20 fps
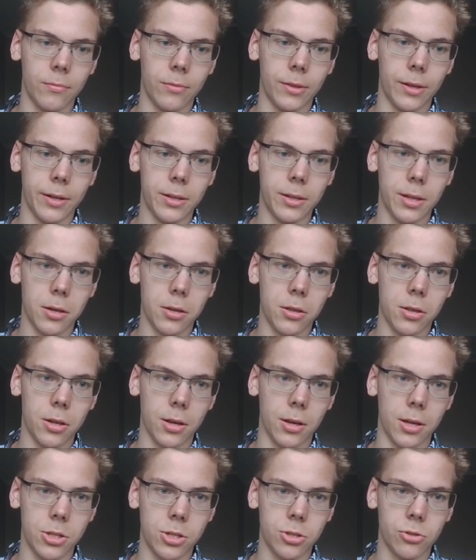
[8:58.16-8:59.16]
knight takes
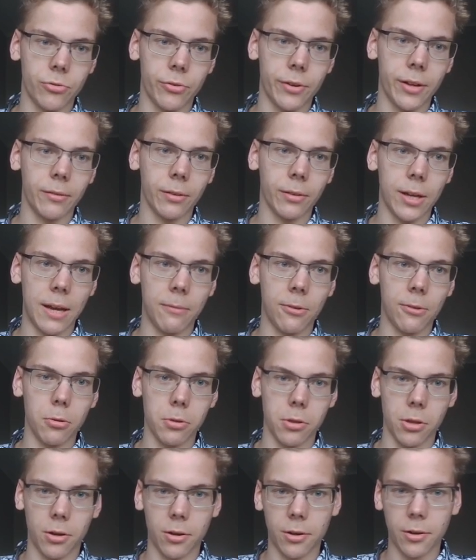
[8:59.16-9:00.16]
h3, and the game
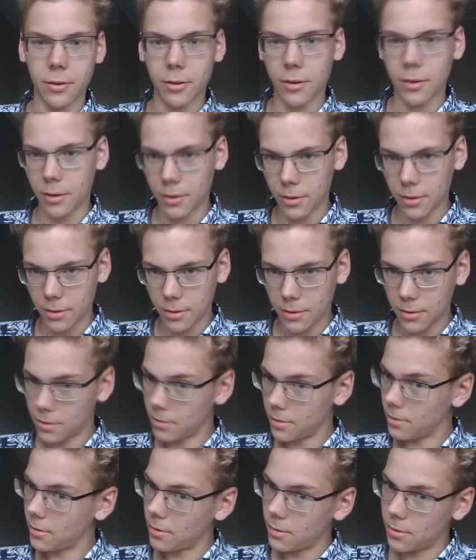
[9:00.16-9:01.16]
goes on.
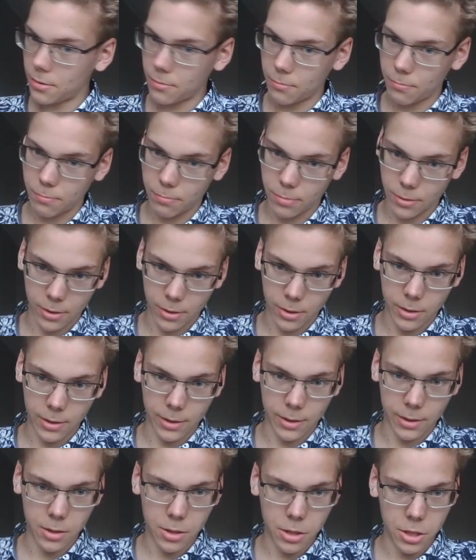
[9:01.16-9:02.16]
But
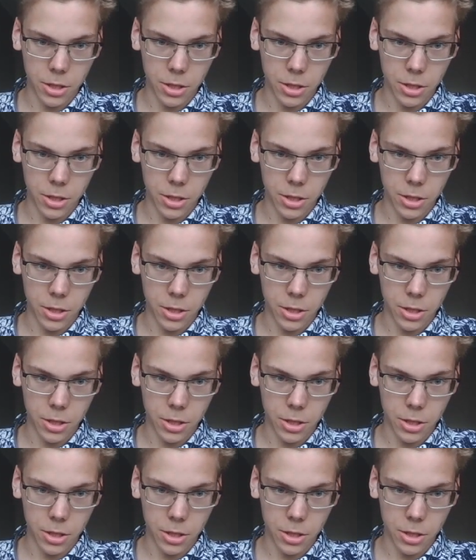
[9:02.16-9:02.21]
let's